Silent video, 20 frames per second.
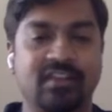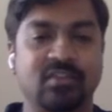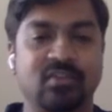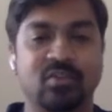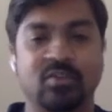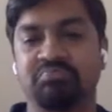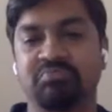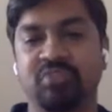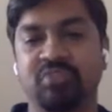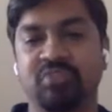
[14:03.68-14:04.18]

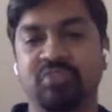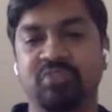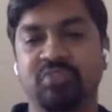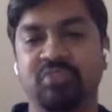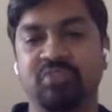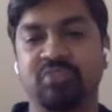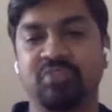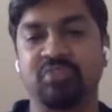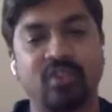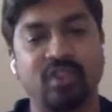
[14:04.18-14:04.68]
so you never
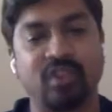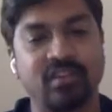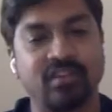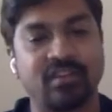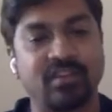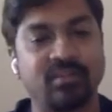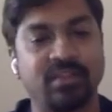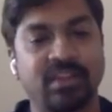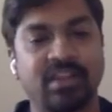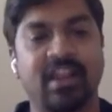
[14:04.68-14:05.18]
have to run
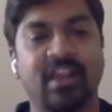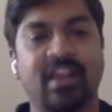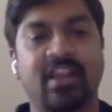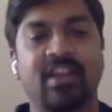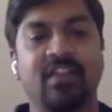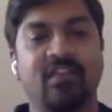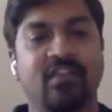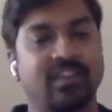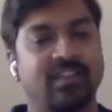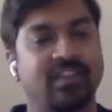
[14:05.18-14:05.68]
something like
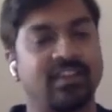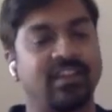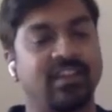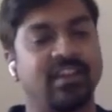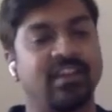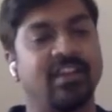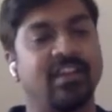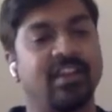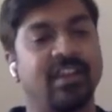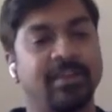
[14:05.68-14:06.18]
ifscp
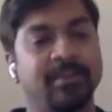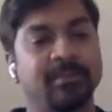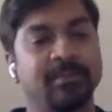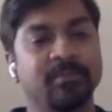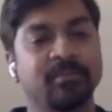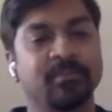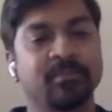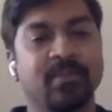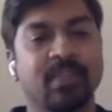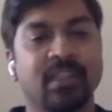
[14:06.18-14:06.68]
again.
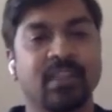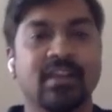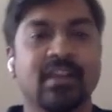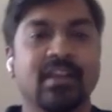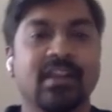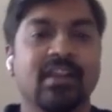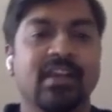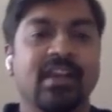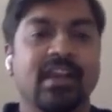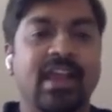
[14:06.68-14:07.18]

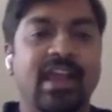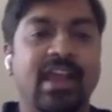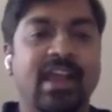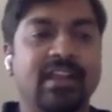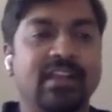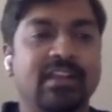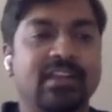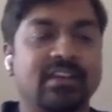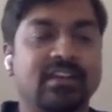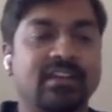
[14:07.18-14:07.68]

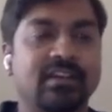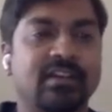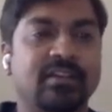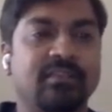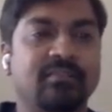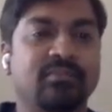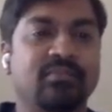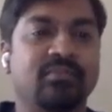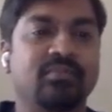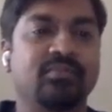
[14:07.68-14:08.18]
And
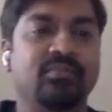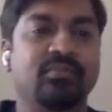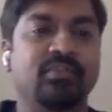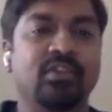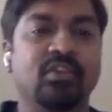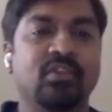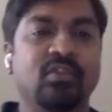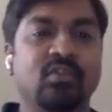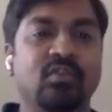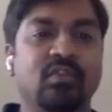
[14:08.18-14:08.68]
um,
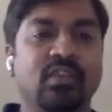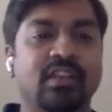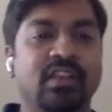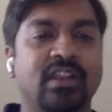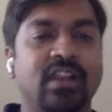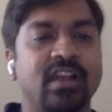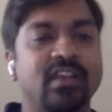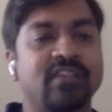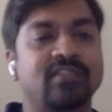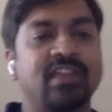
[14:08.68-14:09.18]
you know, over the
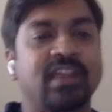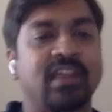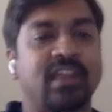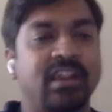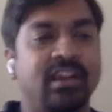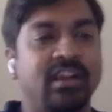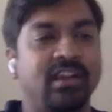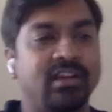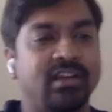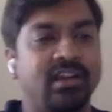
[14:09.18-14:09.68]
last
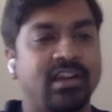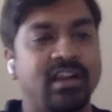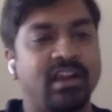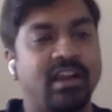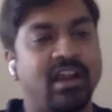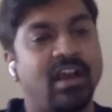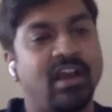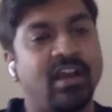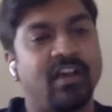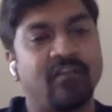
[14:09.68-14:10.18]
decade and a
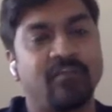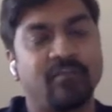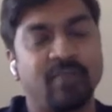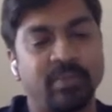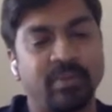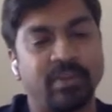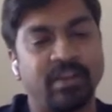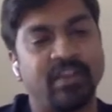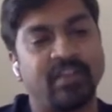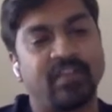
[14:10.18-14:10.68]
half,
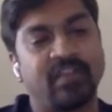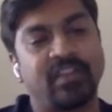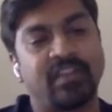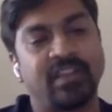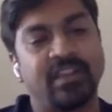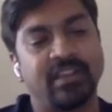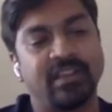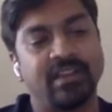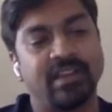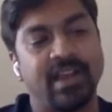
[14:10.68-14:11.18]
people have
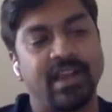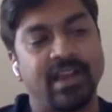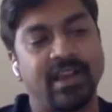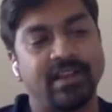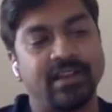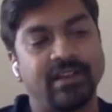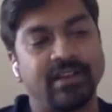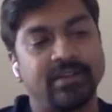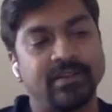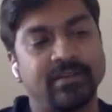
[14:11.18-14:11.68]
seen that
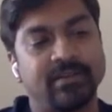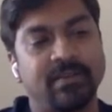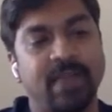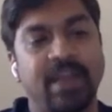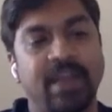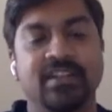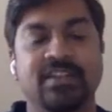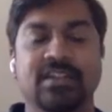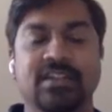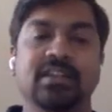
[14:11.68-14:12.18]

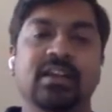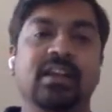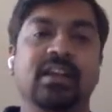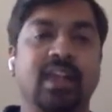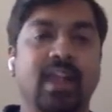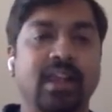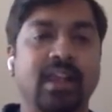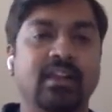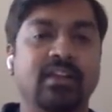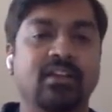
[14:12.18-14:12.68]
managing the
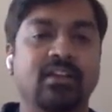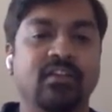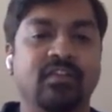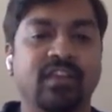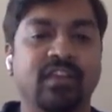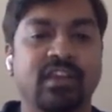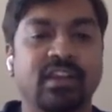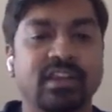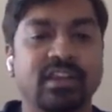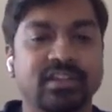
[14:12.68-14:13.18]
client
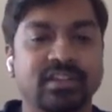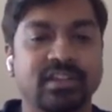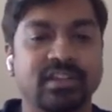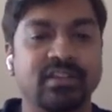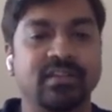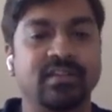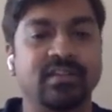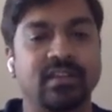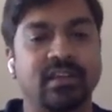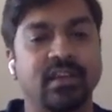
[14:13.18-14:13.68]

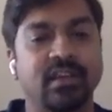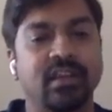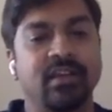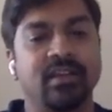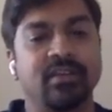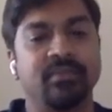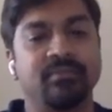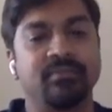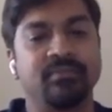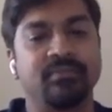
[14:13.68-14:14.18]
configurations
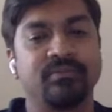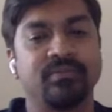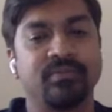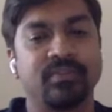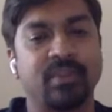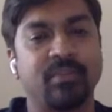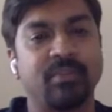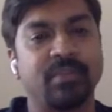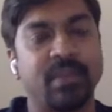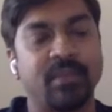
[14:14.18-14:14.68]
uh,
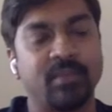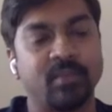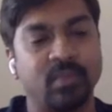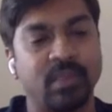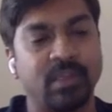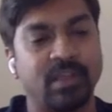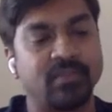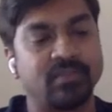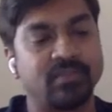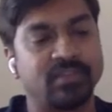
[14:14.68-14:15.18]
sometimes
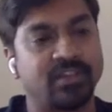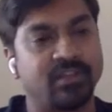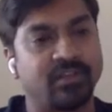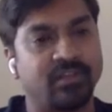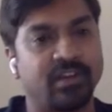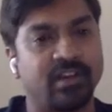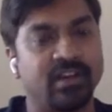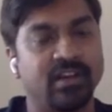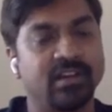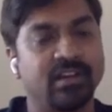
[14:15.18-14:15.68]
becomes
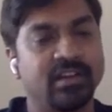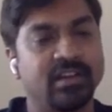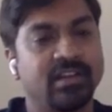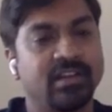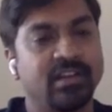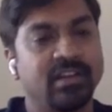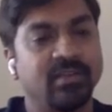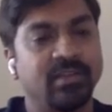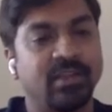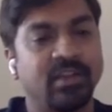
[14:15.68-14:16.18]
difficult
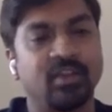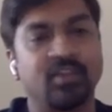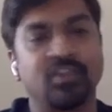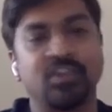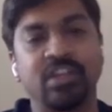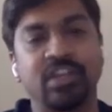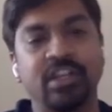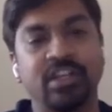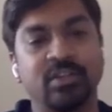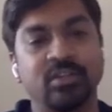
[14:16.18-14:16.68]
because
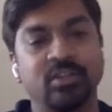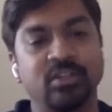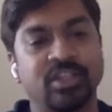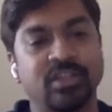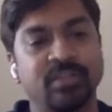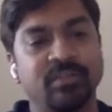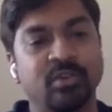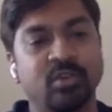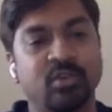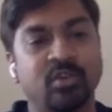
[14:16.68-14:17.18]
you need to
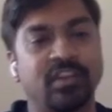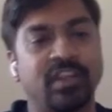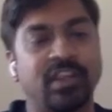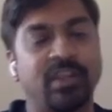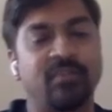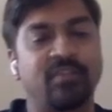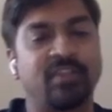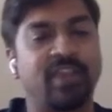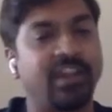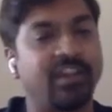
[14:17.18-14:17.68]
ship those
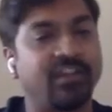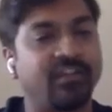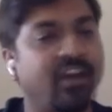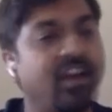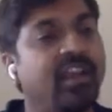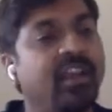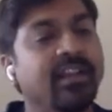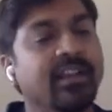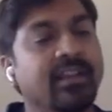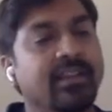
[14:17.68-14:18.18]
same site
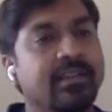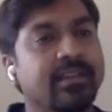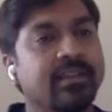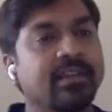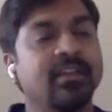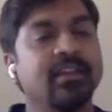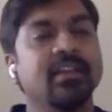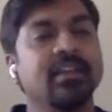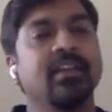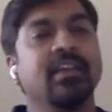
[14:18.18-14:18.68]
files
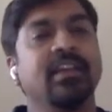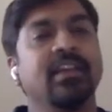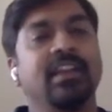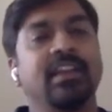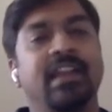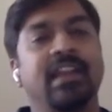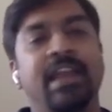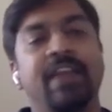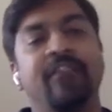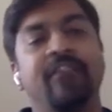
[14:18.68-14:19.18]
uh,
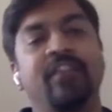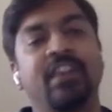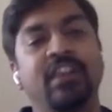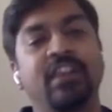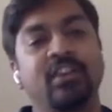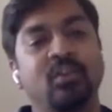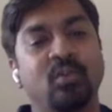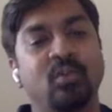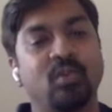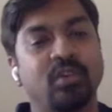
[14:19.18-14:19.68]
in every
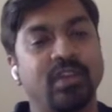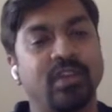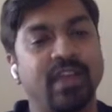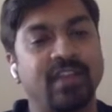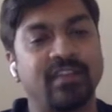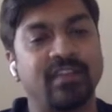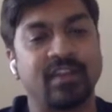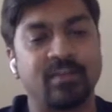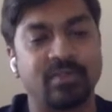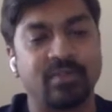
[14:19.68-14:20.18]
node,
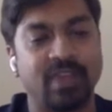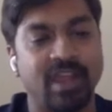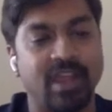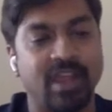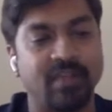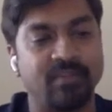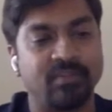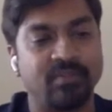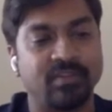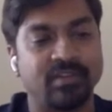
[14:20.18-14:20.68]
and
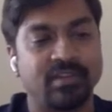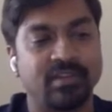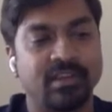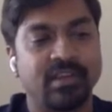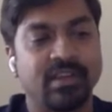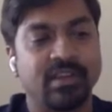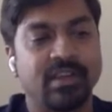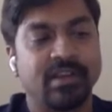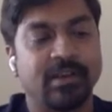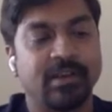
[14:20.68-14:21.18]
sometimes.
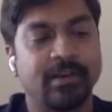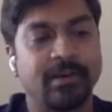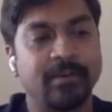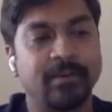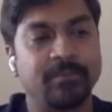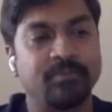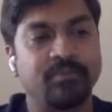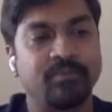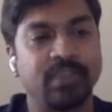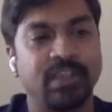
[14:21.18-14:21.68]
Uh,
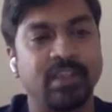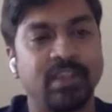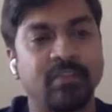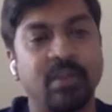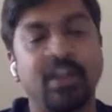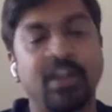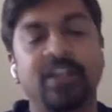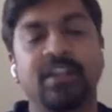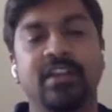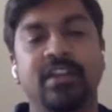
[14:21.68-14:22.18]
in
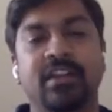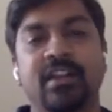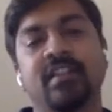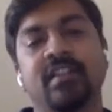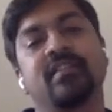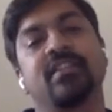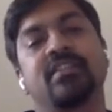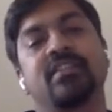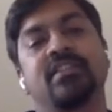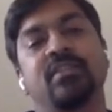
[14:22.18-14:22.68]

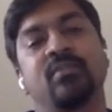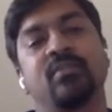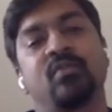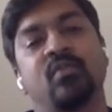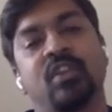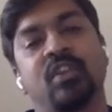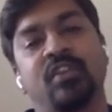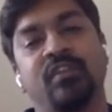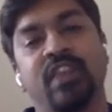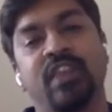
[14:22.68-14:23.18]
multi-tenant systems,
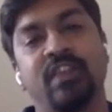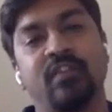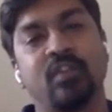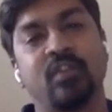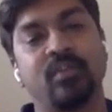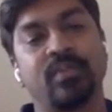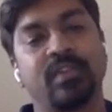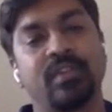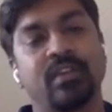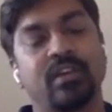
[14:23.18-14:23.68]
what we have
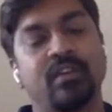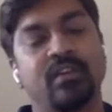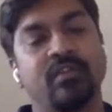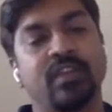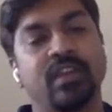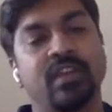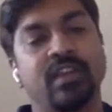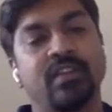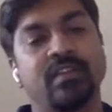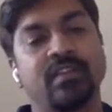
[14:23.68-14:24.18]

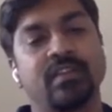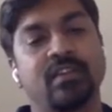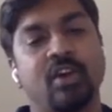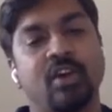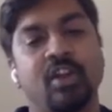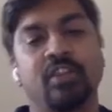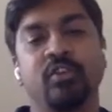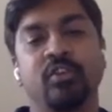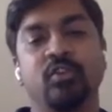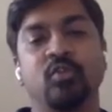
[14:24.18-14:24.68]
observed is,
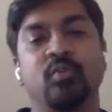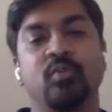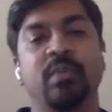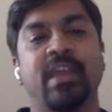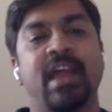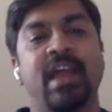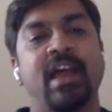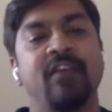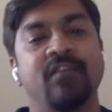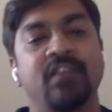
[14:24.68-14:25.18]
although you
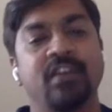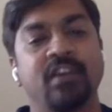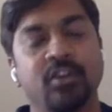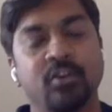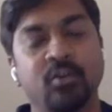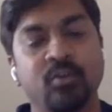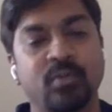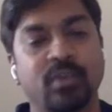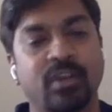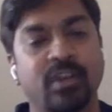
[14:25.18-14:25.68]
may have a
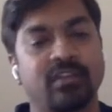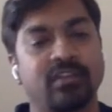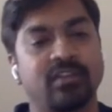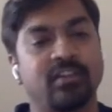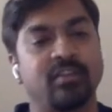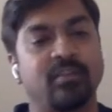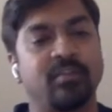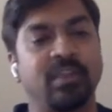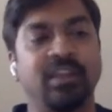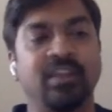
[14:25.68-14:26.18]
Hadoop
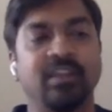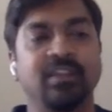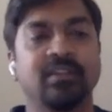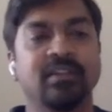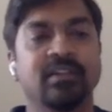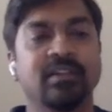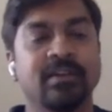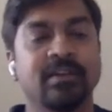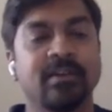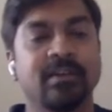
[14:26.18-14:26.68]
cluster being
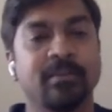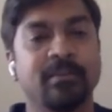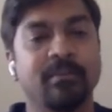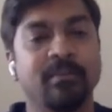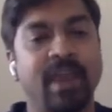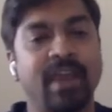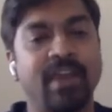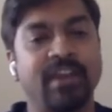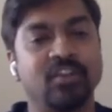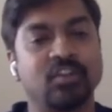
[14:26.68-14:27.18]

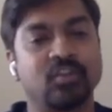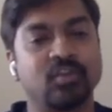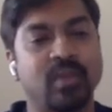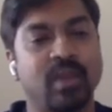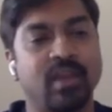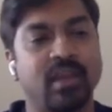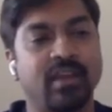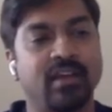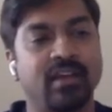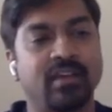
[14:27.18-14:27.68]
managed
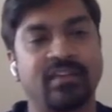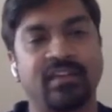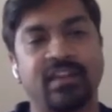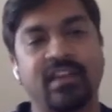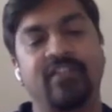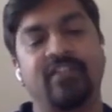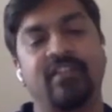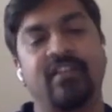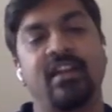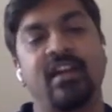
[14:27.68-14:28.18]
by a
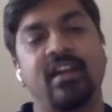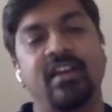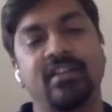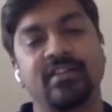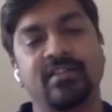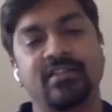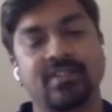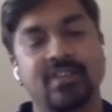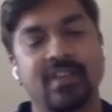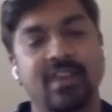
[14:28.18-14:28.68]

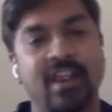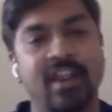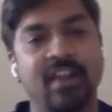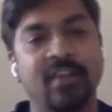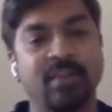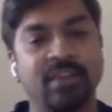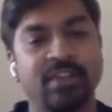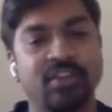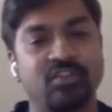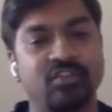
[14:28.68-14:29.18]
centralized
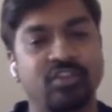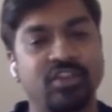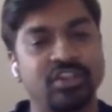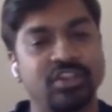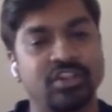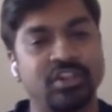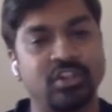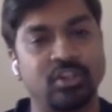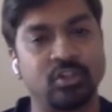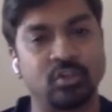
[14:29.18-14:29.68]

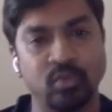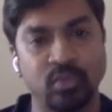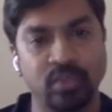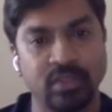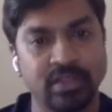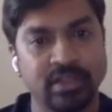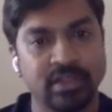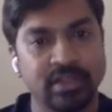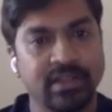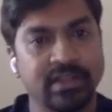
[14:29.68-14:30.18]
administration tool
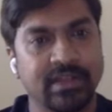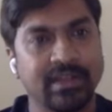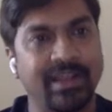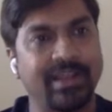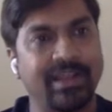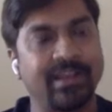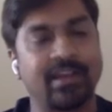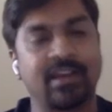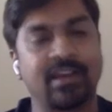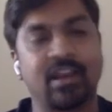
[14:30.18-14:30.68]

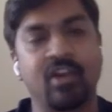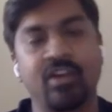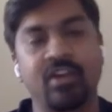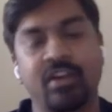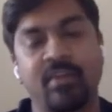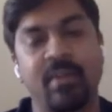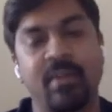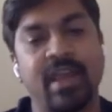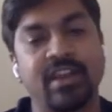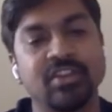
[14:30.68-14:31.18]
like a
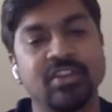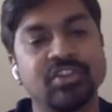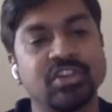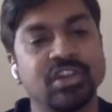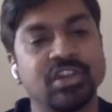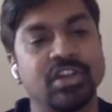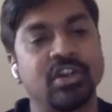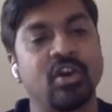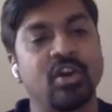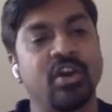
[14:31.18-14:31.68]
Cloudera
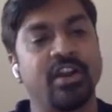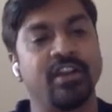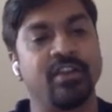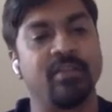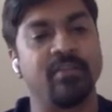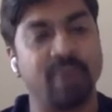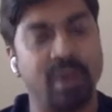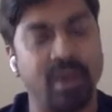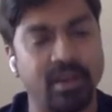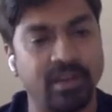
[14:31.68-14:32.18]
manager or an
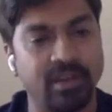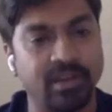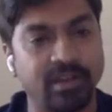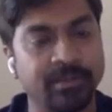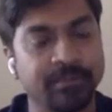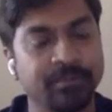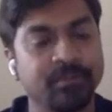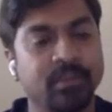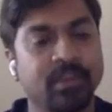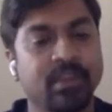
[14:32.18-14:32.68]
Ambari,
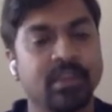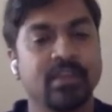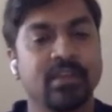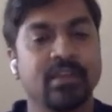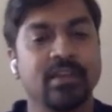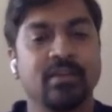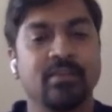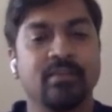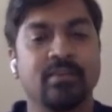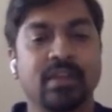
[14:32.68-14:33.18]

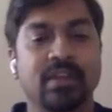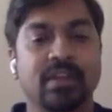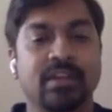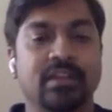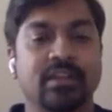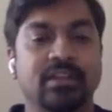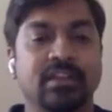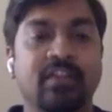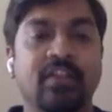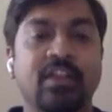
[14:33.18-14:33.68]
but
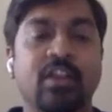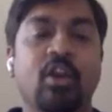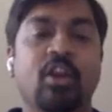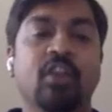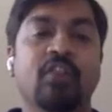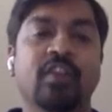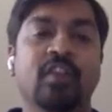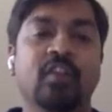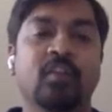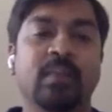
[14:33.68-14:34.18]
there will
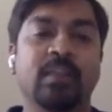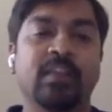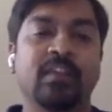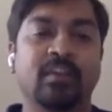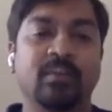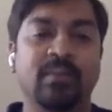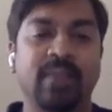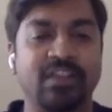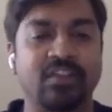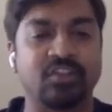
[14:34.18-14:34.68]
always be
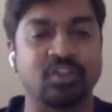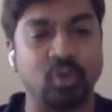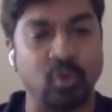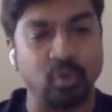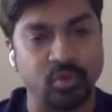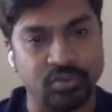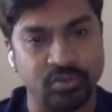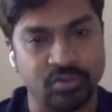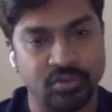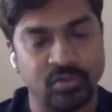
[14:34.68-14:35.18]
some edge
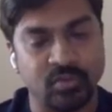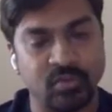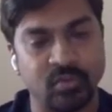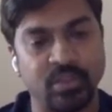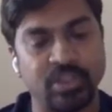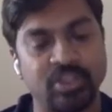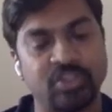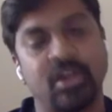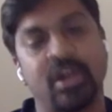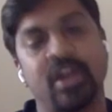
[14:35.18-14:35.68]
nodes
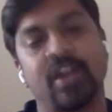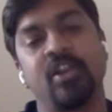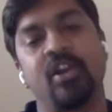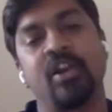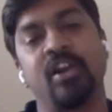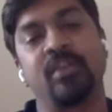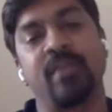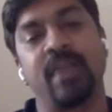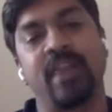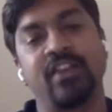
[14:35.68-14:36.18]
which are
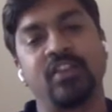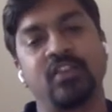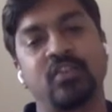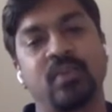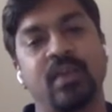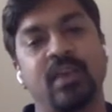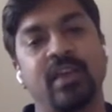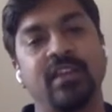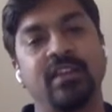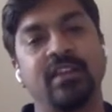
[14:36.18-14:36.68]
not managed
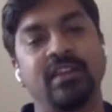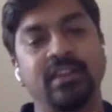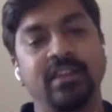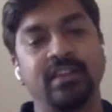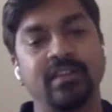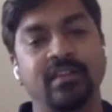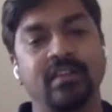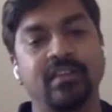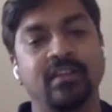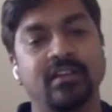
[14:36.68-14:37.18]
by
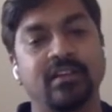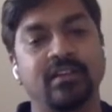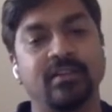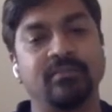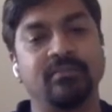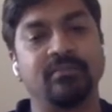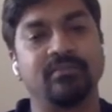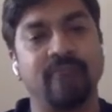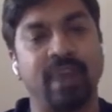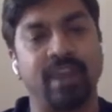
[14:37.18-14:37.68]
these uh,
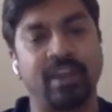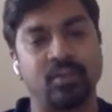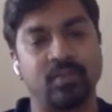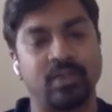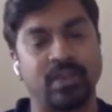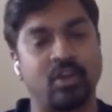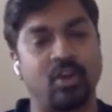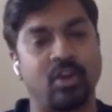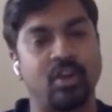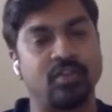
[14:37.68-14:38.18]

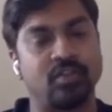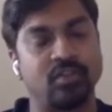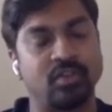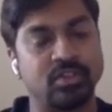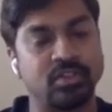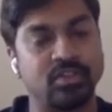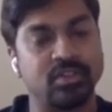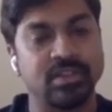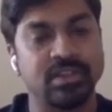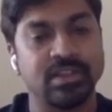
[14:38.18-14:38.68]
management
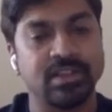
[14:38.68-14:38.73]
consoles